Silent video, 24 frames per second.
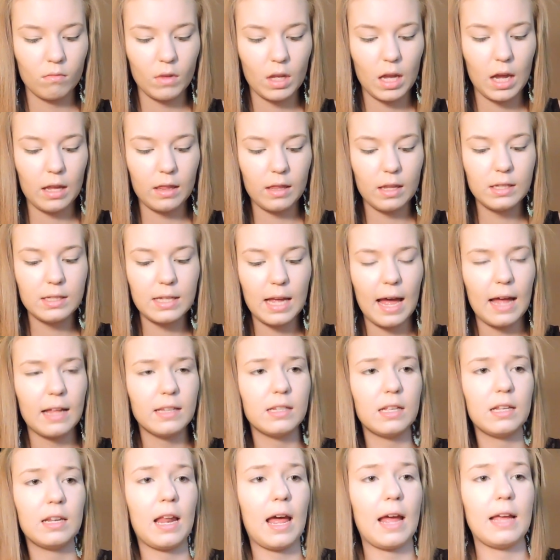And this adds
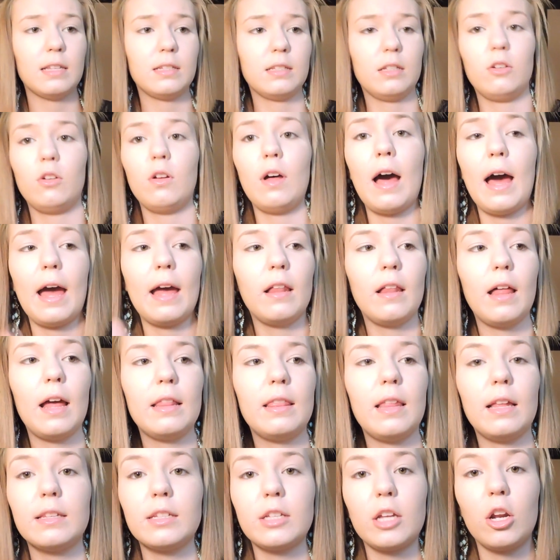a nice little highlight
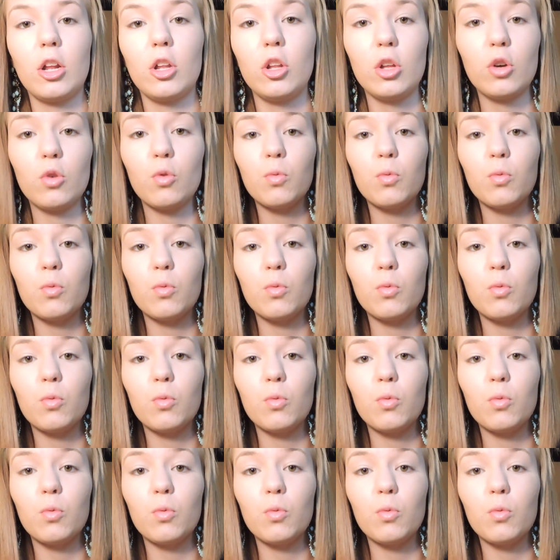that's going to look